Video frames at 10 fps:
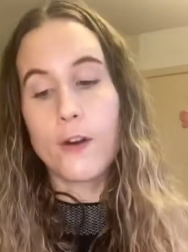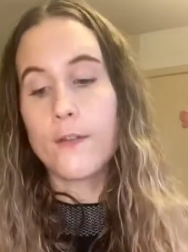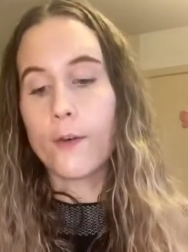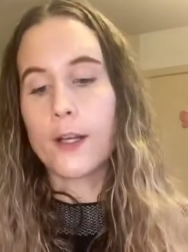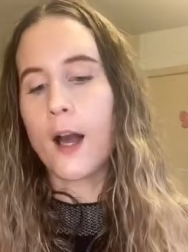
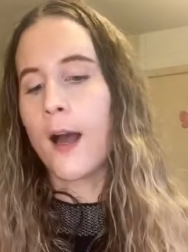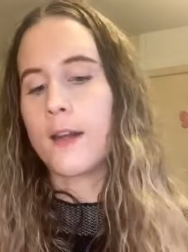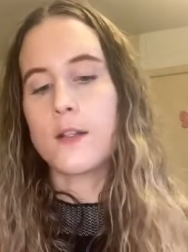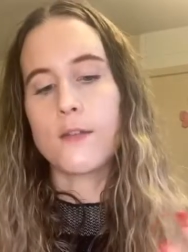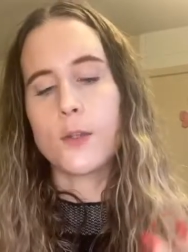very kind
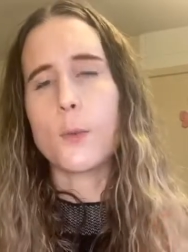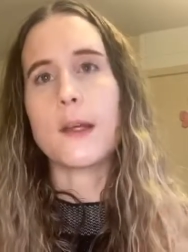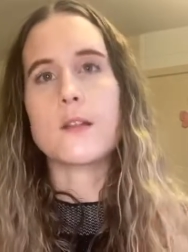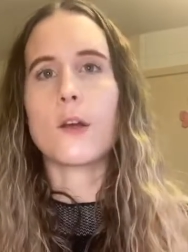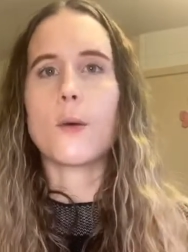a few weeks
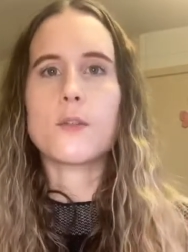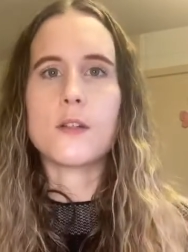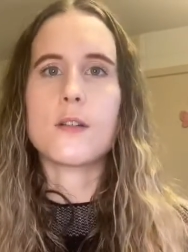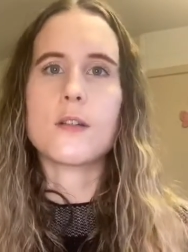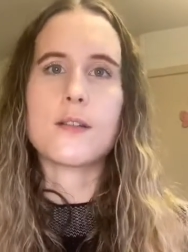ago
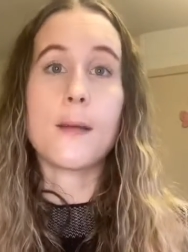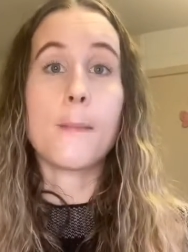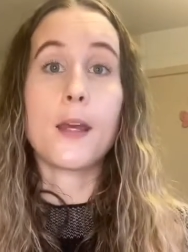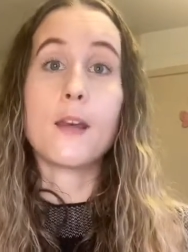to send me